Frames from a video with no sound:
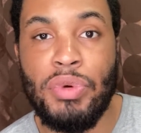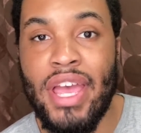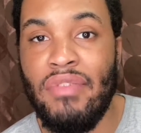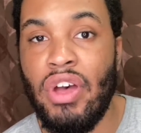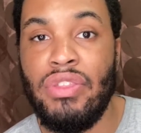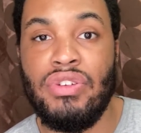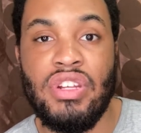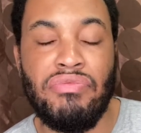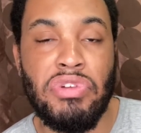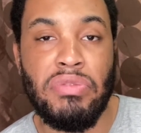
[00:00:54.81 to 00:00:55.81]
we have other
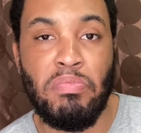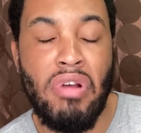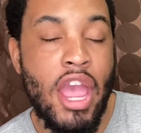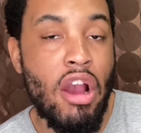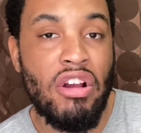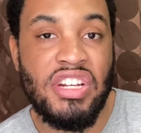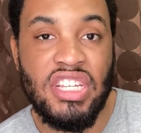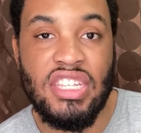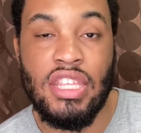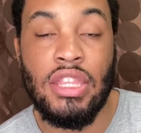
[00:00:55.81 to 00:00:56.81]
different
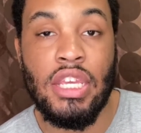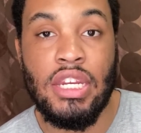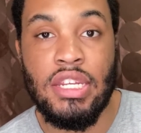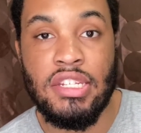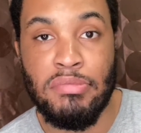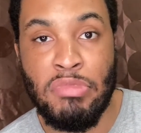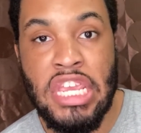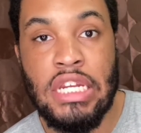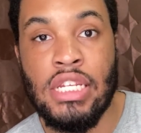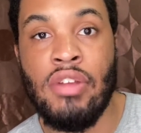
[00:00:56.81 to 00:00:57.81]
priorities that they need to meet.